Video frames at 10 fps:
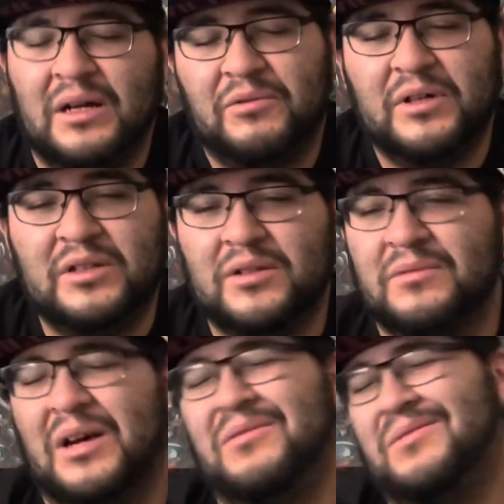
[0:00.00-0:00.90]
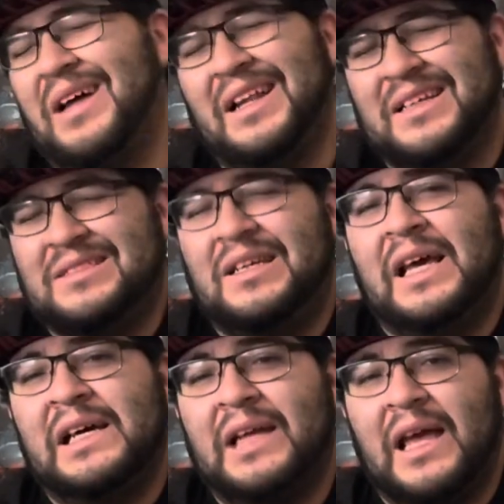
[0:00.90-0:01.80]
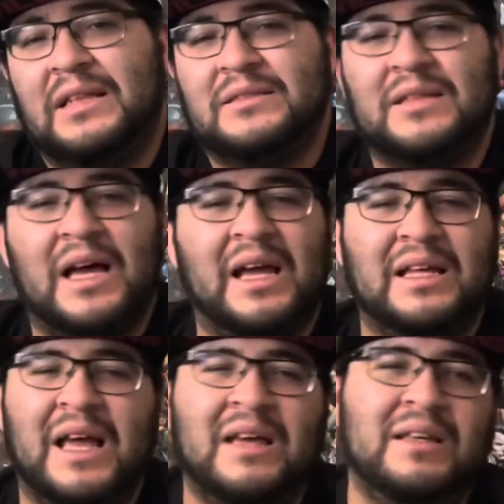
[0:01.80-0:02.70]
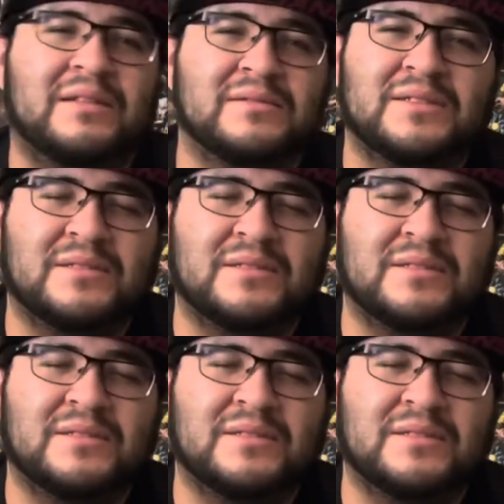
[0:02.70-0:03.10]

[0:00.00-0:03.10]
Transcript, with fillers: I really do. I, I like to see how it ends. I hate